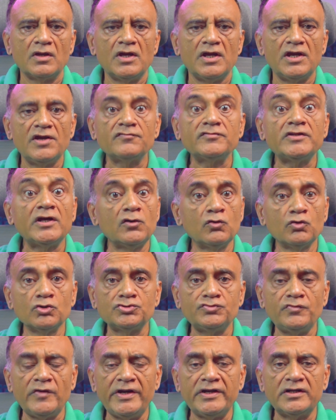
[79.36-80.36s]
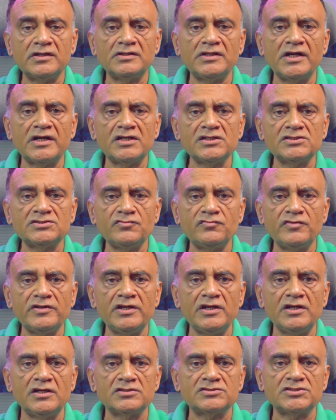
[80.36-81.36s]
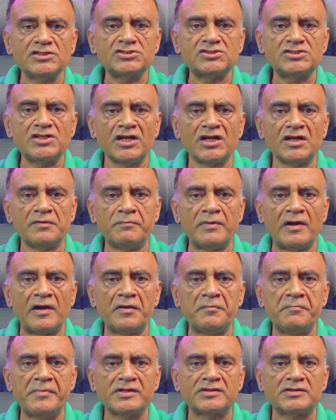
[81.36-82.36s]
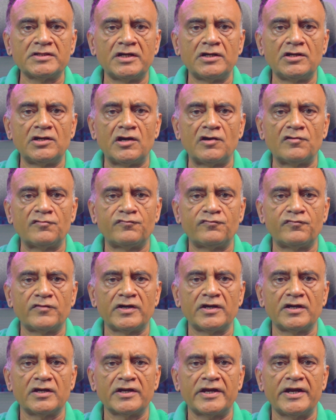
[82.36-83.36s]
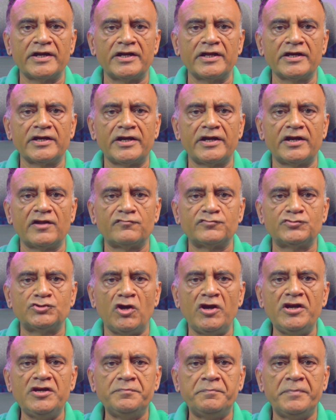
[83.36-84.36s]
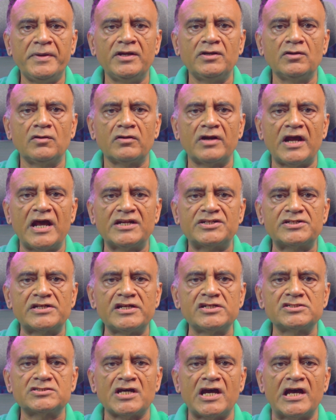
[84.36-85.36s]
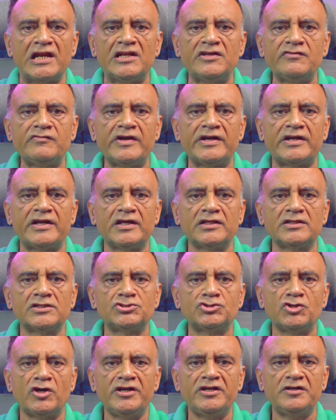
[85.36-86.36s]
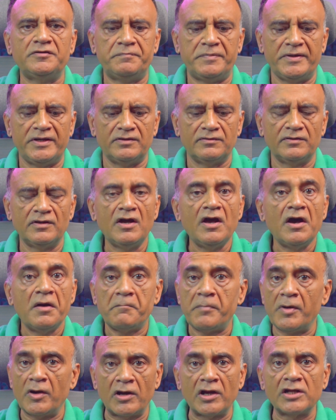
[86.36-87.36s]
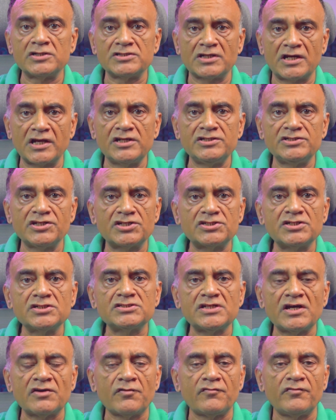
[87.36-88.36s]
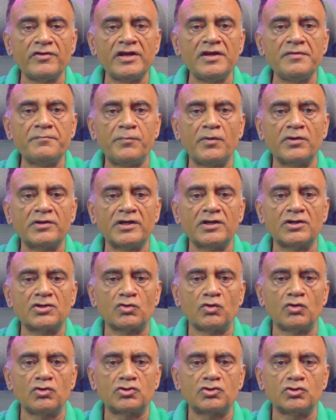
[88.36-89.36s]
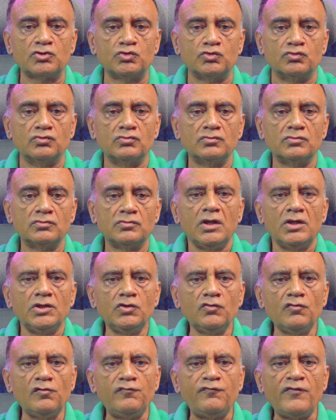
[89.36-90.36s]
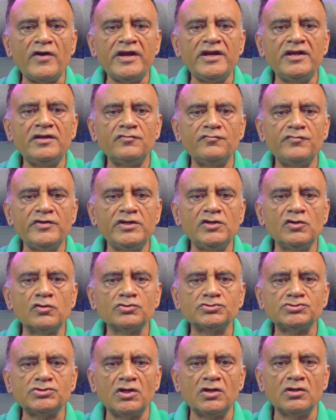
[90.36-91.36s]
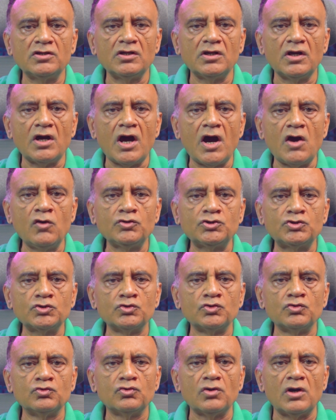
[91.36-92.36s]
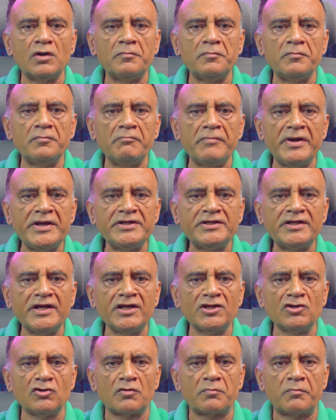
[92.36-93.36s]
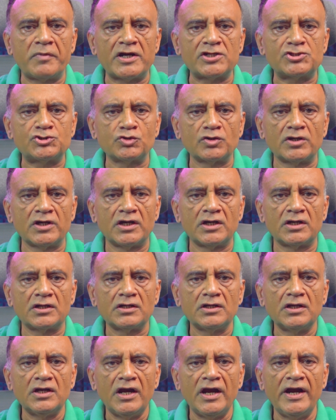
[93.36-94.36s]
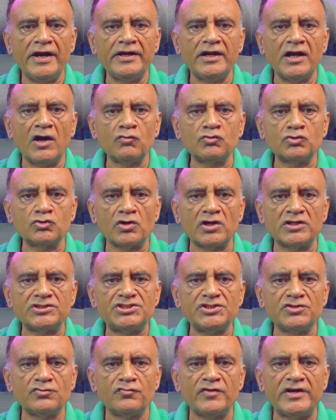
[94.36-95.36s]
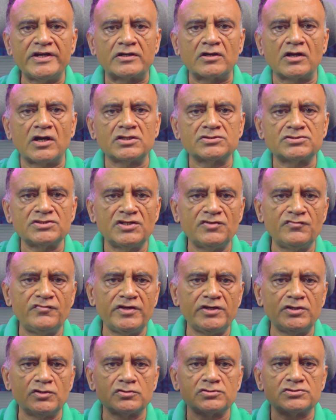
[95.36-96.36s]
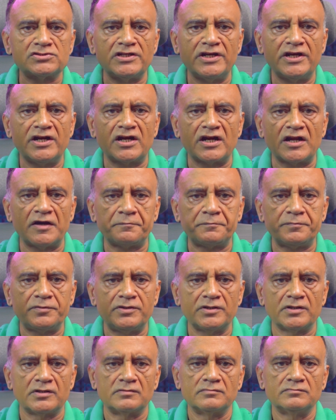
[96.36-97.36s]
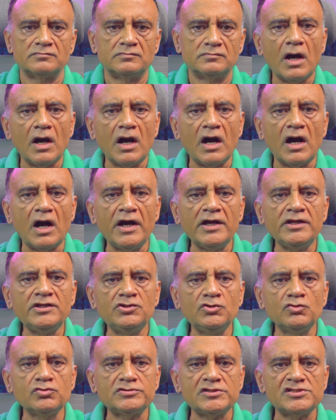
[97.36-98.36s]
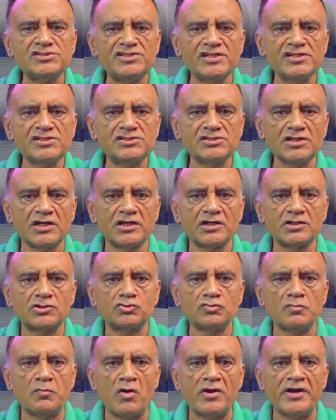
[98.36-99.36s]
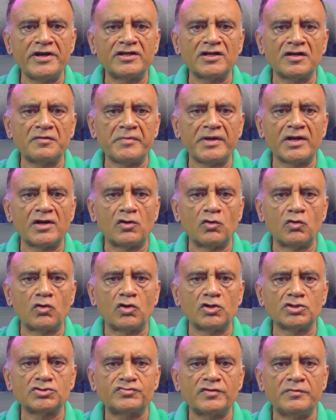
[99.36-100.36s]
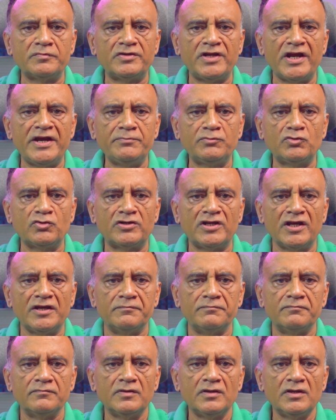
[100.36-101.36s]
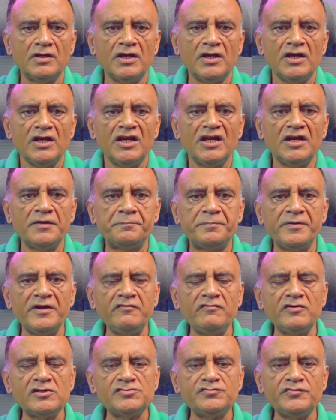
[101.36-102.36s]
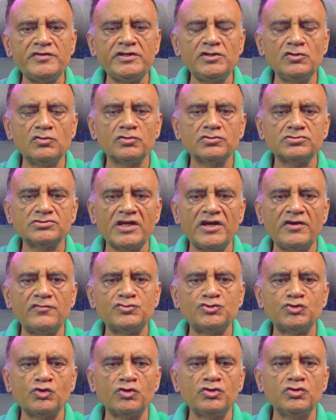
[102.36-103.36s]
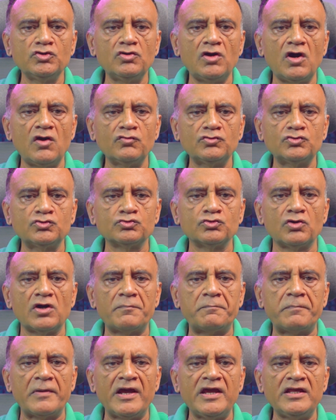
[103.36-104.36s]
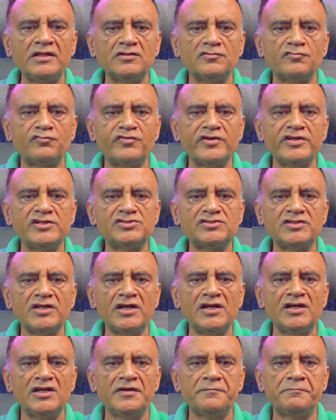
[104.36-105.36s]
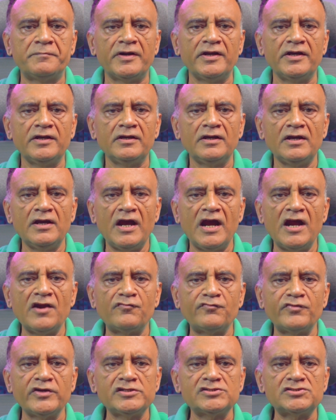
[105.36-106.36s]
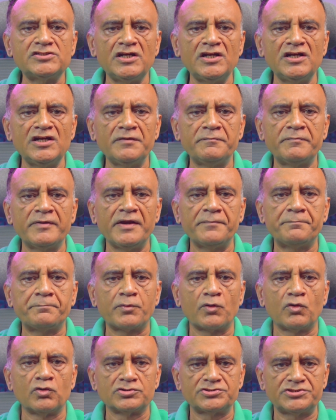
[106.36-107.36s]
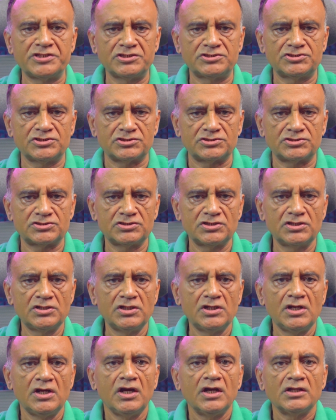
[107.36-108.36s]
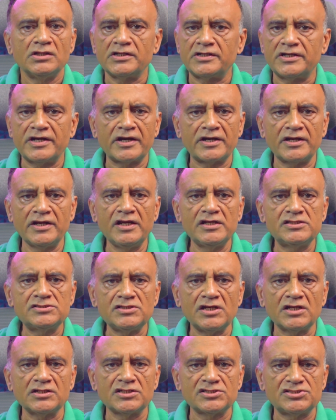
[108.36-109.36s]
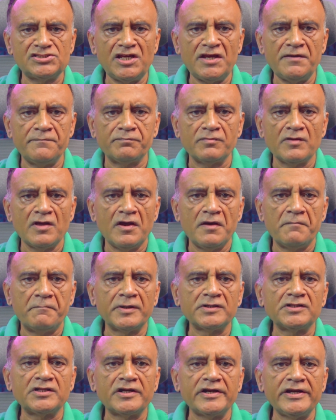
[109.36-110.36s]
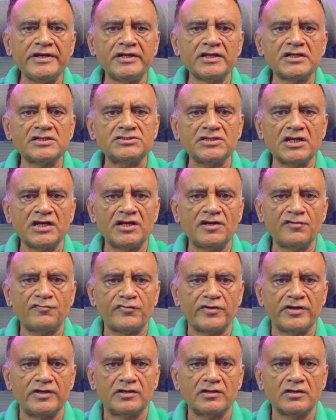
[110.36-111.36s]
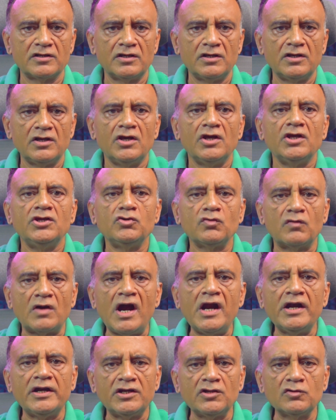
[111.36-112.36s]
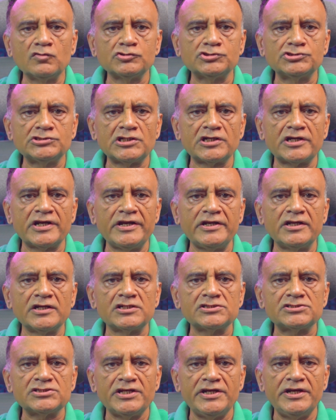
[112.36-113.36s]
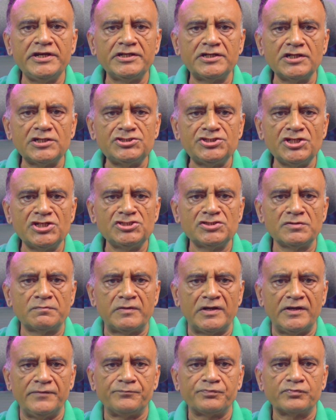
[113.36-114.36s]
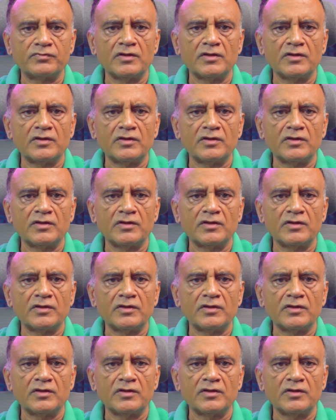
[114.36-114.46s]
If they lose weight, that is a very sustainable method of getting rid of joint pain, or at least alleviating the joint pain. Biological injections have a very important role to do. You will find videos on how to maintain your blood sugar and how to achieve weight loss in videos linked up here. I use a sensor to monitor my glucose from time to time. In previous videos, I have shown you how to apply the Freestyle Libre and Freestyle Libre Pro sensors. The techniques are the same, but the readers are different. You can't use the readers interchangeably.